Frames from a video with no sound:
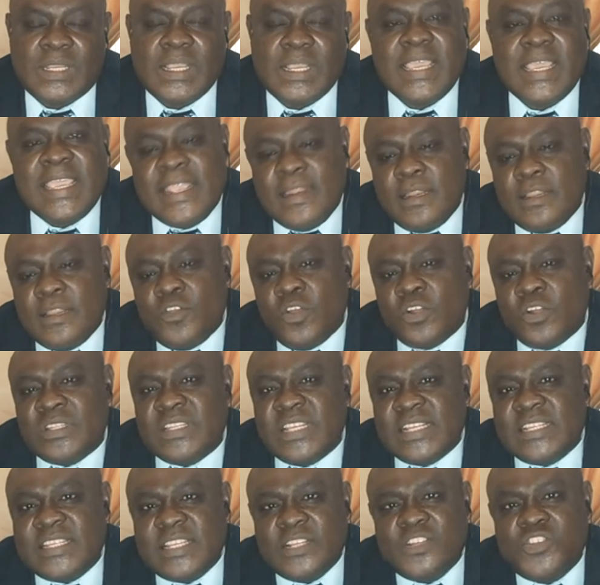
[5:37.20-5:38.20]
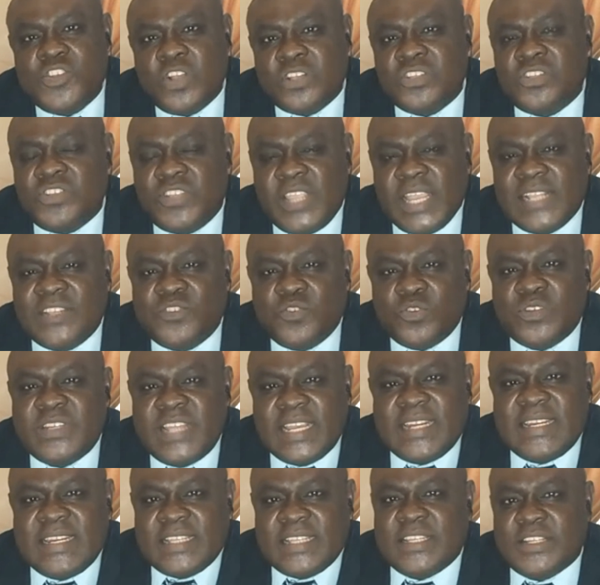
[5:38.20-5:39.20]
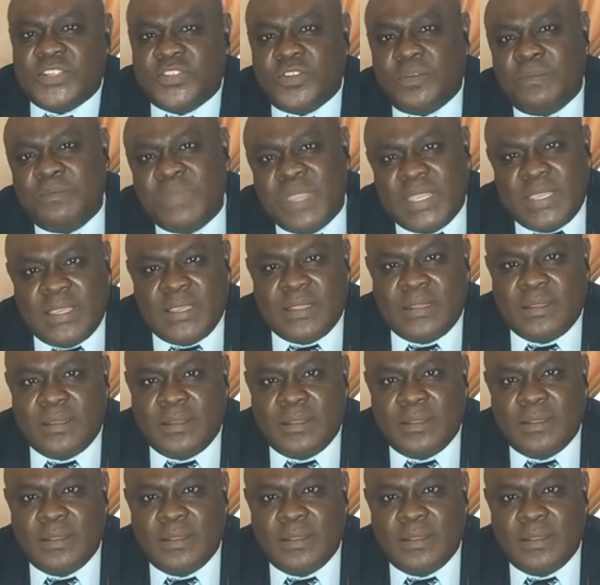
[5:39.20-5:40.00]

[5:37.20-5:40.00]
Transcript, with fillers: in your your day-to-day decision making.